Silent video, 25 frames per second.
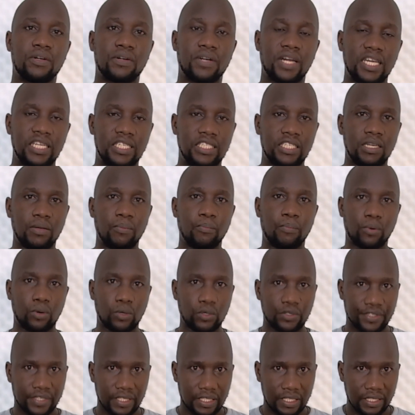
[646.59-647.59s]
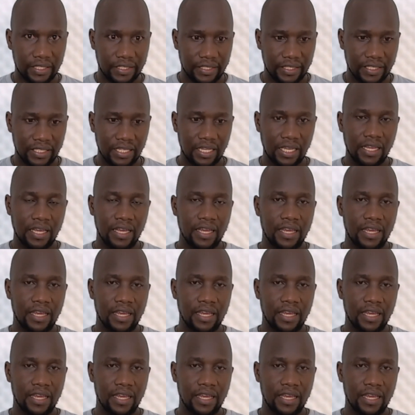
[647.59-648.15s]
writing process